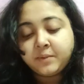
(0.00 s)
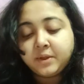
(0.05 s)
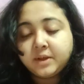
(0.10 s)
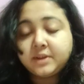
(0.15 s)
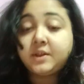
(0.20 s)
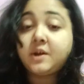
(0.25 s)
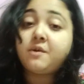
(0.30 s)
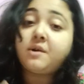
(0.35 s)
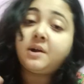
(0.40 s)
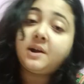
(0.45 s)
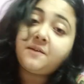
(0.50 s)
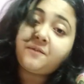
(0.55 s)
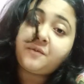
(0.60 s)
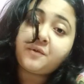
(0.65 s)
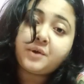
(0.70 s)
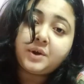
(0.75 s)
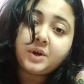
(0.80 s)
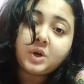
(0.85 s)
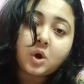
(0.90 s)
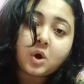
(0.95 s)
There are
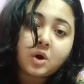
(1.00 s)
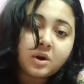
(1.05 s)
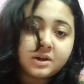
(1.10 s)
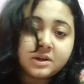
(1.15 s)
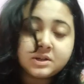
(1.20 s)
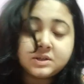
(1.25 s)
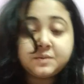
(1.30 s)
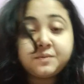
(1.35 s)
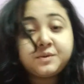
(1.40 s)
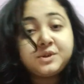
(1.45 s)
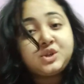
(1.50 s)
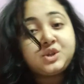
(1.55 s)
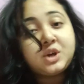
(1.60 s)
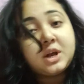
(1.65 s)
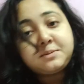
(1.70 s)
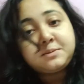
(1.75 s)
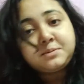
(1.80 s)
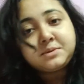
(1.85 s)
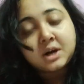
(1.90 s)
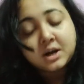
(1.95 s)
different organs which
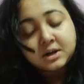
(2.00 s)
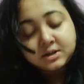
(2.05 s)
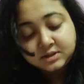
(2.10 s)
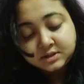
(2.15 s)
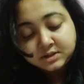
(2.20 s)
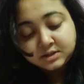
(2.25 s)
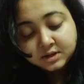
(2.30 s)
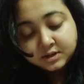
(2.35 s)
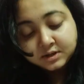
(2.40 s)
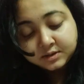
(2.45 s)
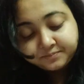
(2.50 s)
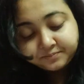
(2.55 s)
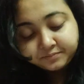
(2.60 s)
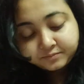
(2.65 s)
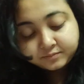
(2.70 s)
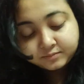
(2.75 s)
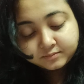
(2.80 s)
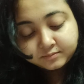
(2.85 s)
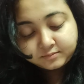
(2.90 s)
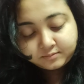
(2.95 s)
helps us
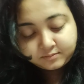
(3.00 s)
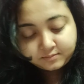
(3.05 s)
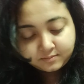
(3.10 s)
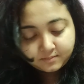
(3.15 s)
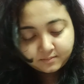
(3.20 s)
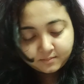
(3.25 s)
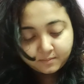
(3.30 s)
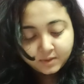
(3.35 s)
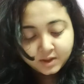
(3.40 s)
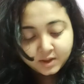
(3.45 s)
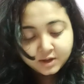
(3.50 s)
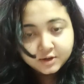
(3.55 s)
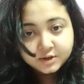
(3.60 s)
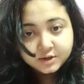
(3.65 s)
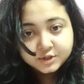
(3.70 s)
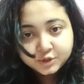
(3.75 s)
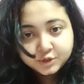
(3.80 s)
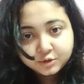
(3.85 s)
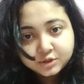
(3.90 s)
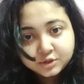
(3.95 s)

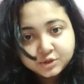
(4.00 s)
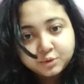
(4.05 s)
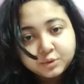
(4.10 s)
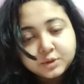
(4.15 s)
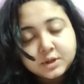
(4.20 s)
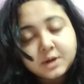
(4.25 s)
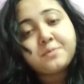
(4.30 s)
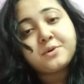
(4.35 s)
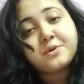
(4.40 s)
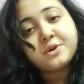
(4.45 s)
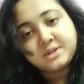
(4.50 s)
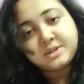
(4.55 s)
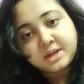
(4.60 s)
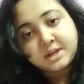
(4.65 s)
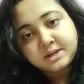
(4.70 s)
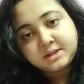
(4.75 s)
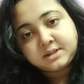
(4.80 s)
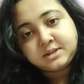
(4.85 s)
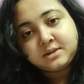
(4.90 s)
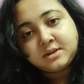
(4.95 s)
to do the
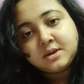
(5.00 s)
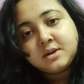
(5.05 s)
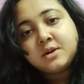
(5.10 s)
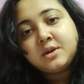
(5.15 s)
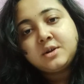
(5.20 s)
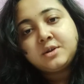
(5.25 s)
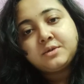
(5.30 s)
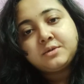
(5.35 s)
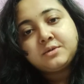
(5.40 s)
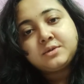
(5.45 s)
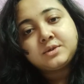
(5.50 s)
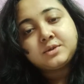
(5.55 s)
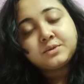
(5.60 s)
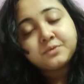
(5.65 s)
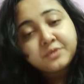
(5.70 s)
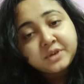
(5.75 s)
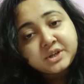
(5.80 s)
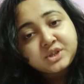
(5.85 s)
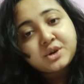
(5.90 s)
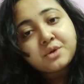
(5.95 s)
process,
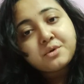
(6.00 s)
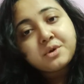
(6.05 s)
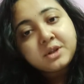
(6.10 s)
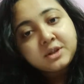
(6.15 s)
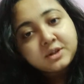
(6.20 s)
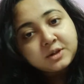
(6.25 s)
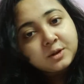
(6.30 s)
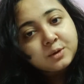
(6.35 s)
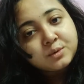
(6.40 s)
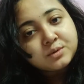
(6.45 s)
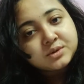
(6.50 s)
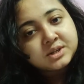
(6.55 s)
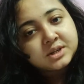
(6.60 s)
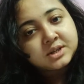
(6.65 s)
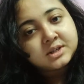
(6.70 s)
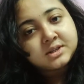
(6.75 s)
which are included,